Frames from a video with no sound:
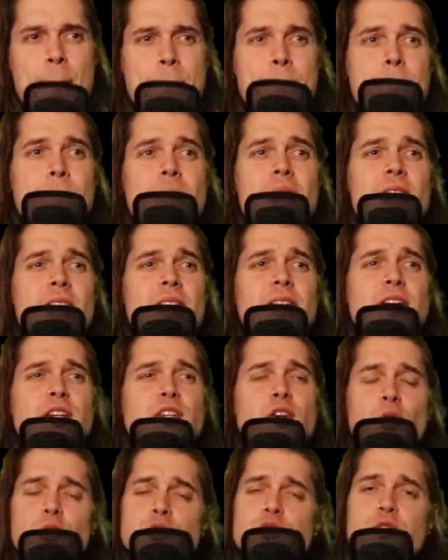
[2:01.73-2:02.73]
My
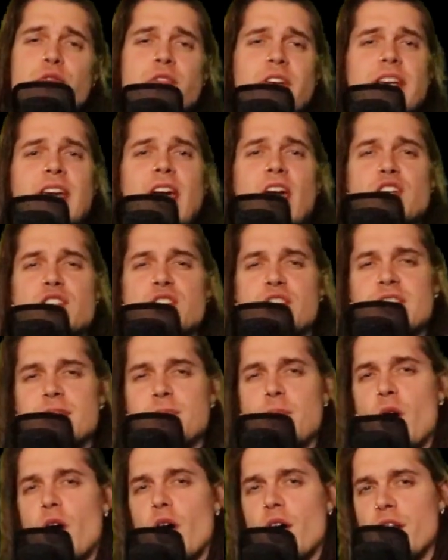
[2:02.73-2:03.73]
go-to vacation
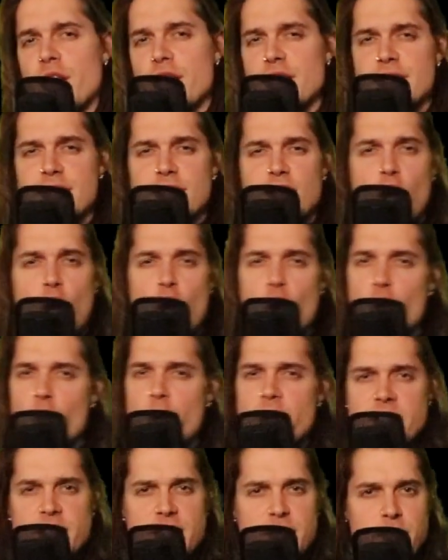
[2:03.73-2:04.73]
spot is
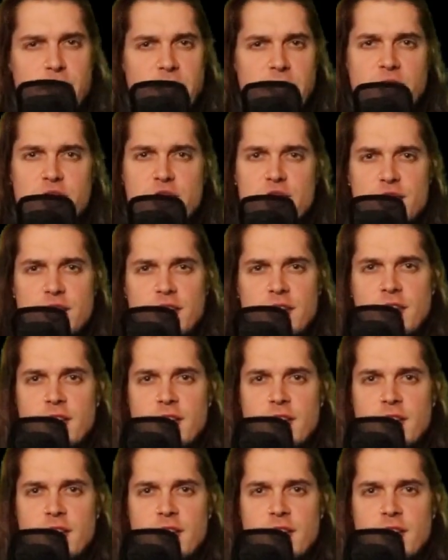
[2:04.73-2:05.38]
always the beach.